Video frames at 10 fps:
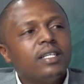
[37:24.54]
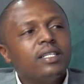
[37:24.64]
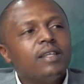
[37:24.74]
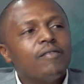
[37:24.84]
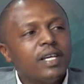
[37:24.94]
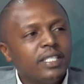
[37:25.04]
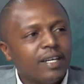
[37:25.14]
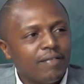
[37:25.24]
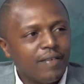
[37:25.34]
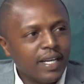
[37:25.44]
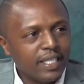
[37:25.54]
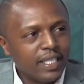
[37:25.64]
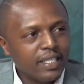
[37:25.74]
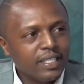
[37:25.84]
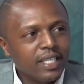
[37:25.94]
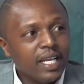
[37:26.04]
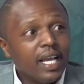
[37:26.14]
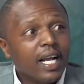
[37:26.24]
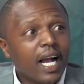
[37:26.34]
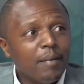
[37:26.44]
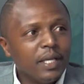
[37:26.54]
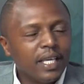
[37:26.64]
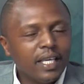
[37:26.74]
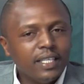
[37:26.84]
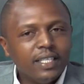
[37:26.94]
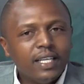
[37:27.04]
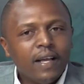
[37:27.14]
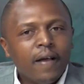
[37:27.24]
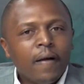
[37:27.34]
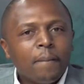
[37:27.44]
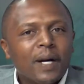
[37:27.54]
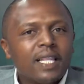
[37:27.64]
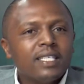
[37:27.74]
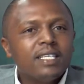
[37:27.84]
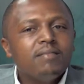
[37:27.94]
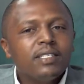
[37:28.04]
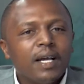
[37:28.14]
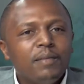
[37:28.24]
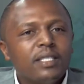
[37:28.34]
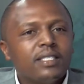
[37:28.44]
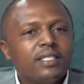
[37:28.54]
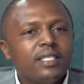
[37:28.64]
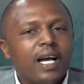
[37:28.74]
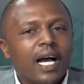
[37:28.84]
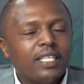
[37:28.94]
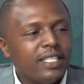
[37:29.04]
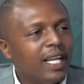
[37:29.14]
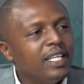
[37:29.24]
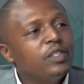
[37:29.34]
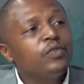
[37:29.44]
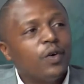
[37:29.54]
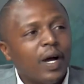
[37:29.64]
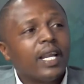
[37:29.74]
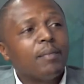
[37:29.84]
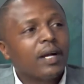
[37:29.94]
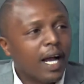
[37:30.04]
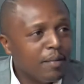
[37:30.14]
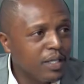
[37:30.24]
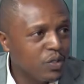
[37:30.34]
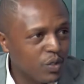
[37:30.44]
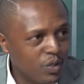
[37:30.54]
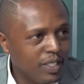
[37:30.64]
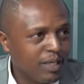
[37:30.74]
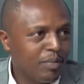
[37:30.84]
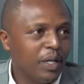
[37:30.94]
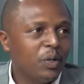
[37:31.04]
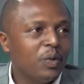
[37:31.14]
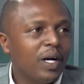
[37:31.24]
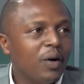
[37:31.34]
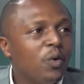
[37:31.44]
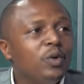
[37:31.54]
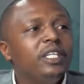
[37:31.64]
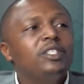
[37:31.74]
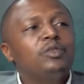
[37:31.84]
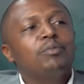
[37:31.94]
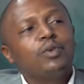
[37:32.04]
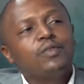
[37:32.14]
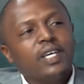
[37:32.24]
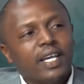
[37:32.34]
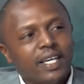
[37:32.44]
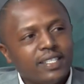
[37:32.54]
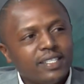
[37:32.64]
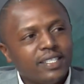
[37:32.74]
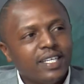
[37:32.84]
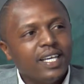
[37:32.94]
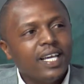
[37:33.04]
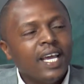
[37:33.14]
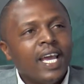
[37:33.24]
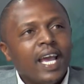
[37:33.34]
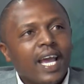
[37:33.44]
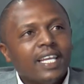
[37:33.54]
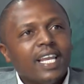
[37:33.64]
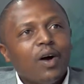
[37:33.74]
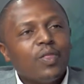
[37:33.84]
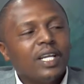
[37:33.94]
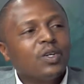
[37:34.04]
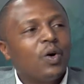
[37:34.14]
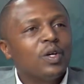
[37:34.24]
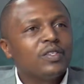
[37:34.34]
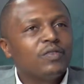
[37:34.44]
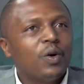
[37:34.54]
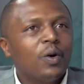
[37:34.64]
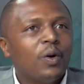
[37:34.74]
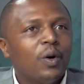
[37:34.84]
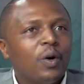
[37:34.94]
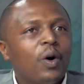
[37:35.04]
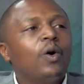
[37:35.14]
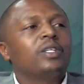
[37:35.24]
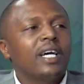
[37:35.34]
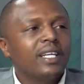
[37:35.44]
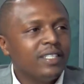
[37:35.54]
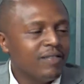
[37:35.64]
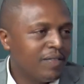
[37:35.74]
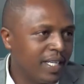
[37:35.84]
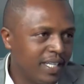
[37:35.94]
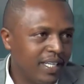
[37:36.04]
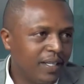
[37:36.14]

the venture funding coming in. Mm -hmm. But at the same time, it's a challenge for an upcoming social entrepreneur who needs to prove the case. And now that calls for alternative funding.